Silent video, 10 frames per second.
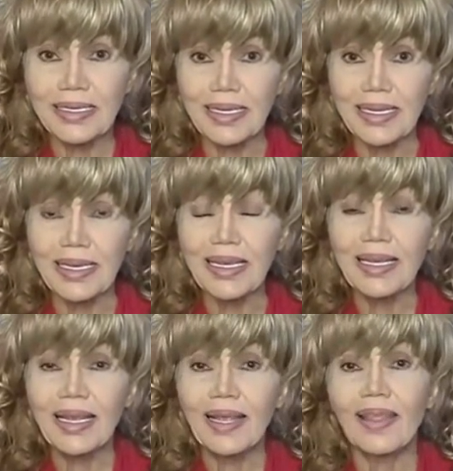entity
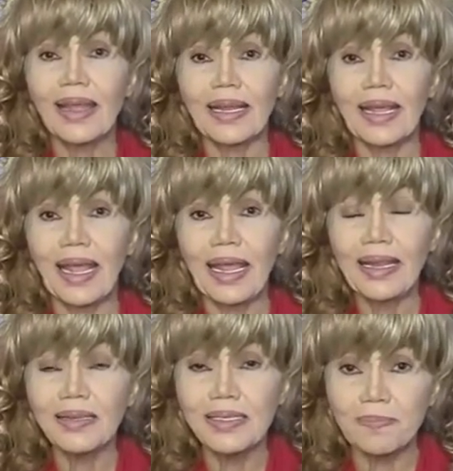that
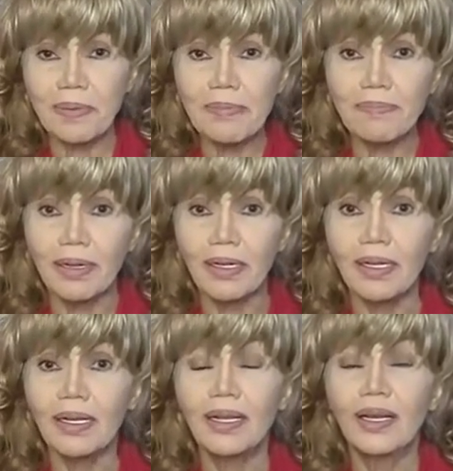handles
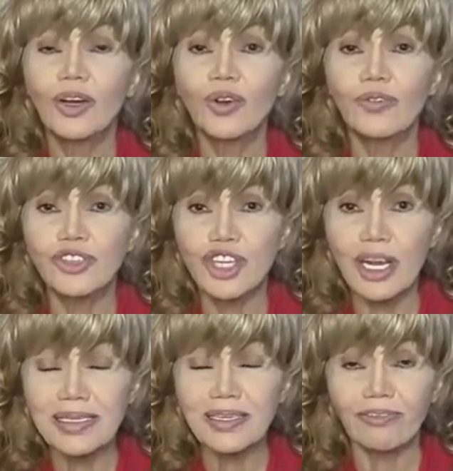people who
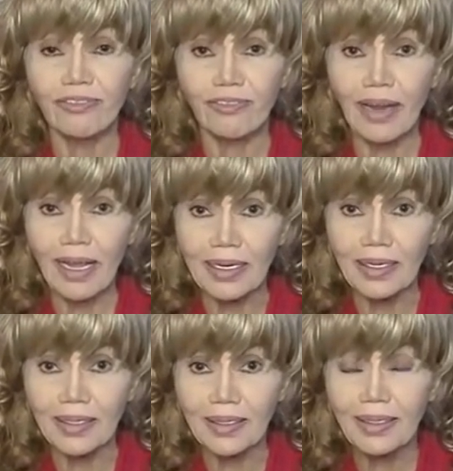just fled,
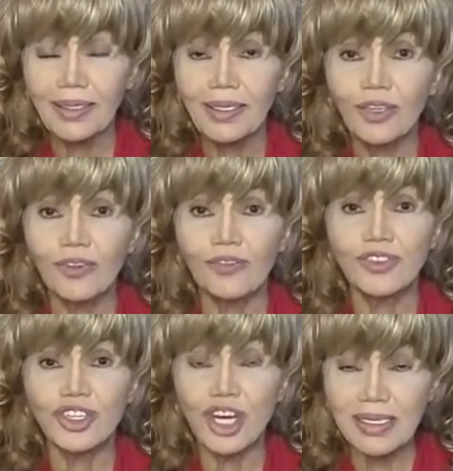who
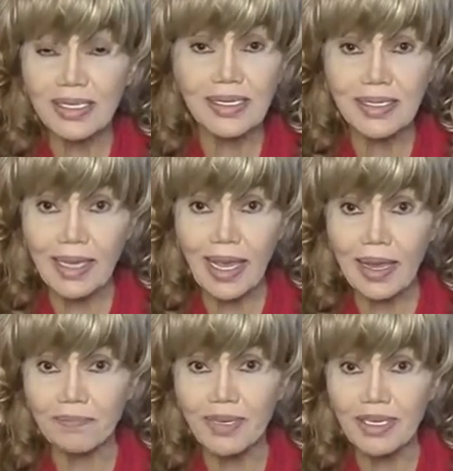just
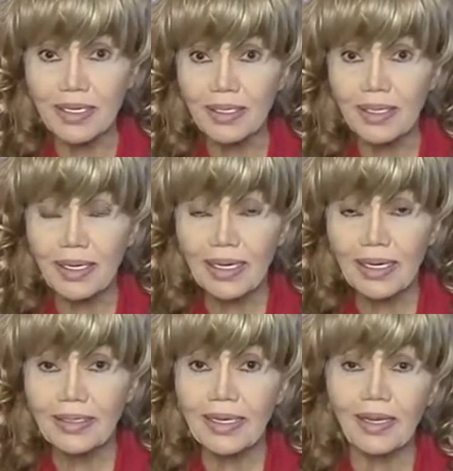escaped.
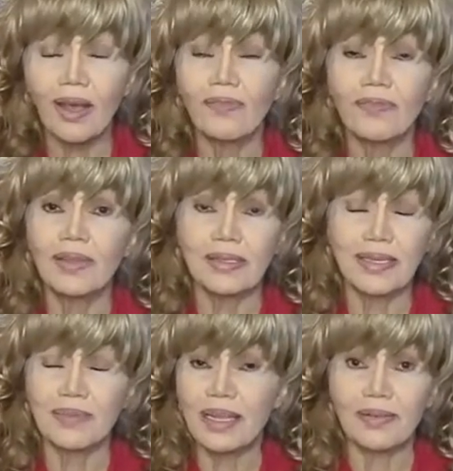They they
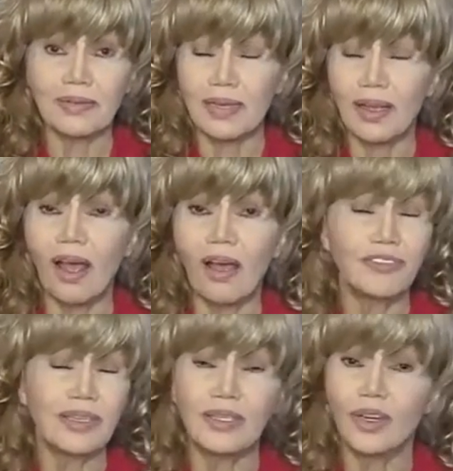sometimes they
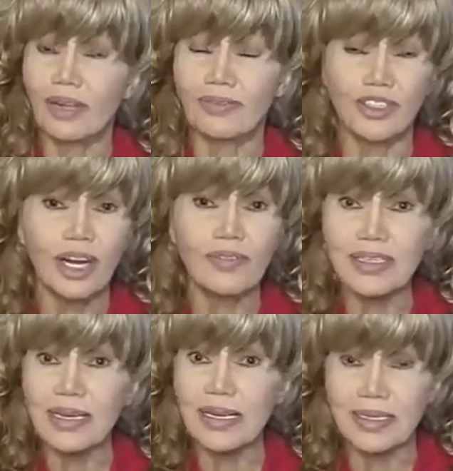often don't have a
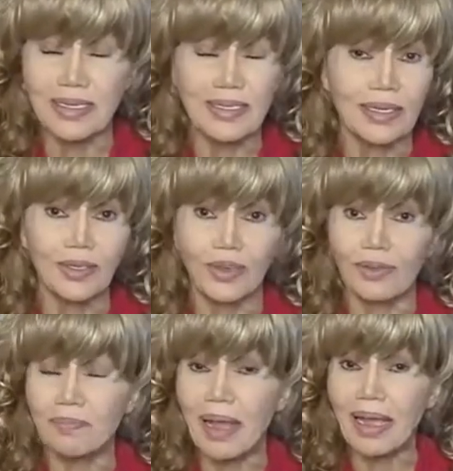driver's license. They don't have
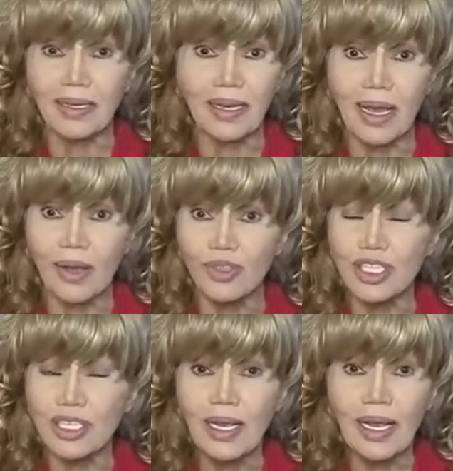a bank account
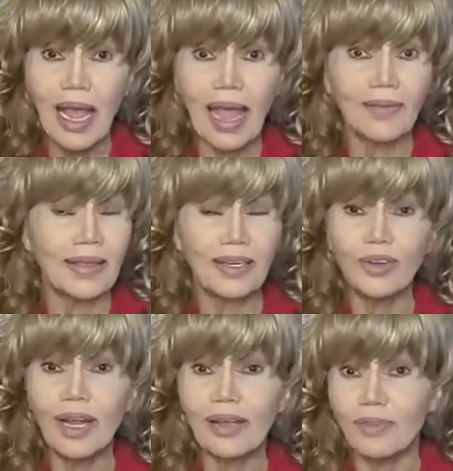and they
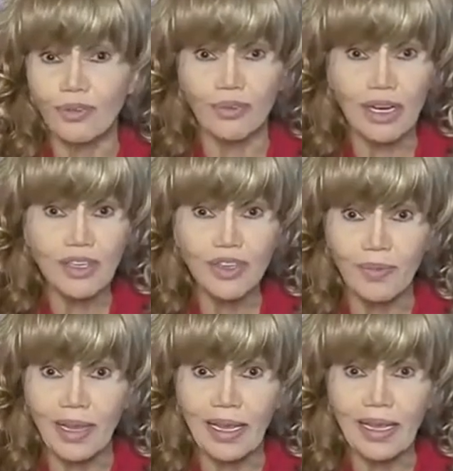don't have a
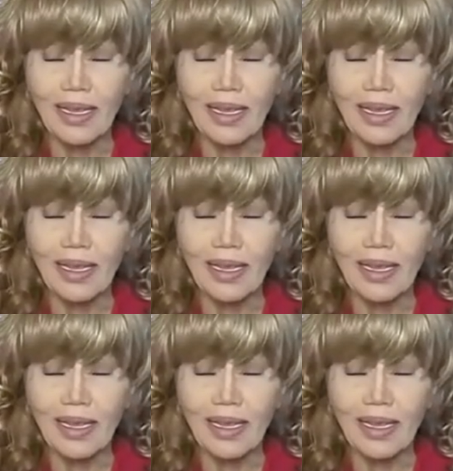resume